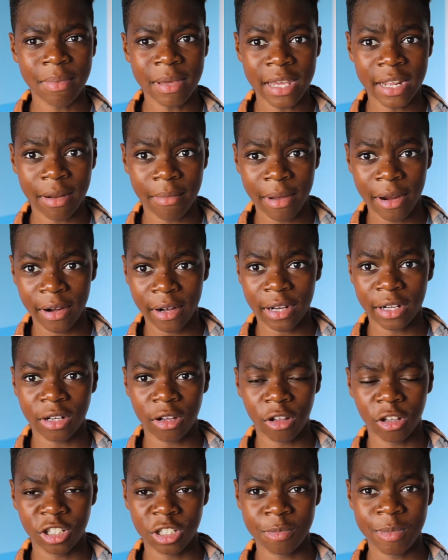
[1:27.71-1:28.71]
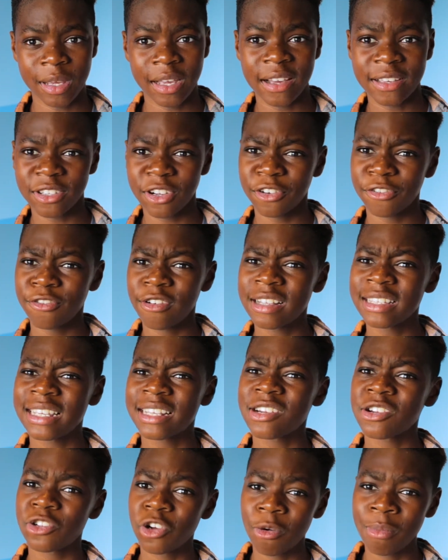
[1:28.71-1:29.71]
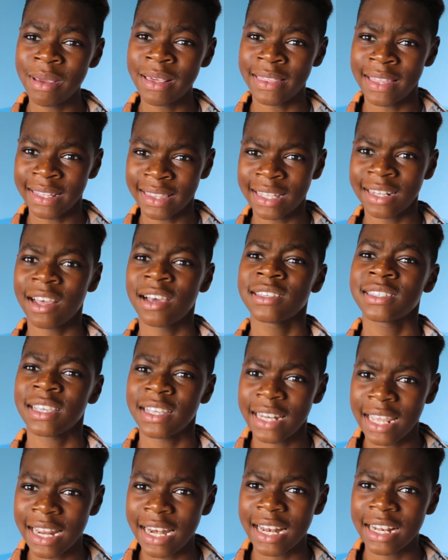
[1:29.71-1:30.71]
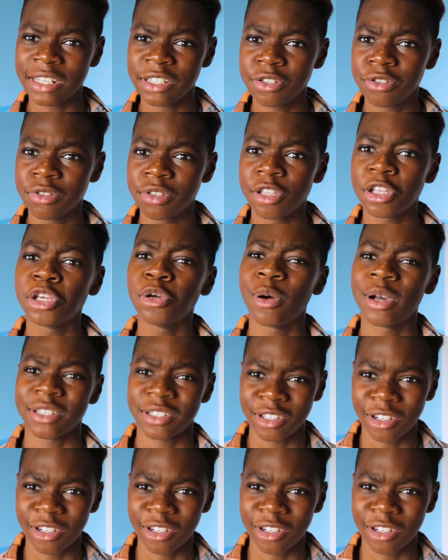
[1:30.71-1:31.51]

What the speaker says: be in American dollars because our friends at Adobe think that us Canadians use the US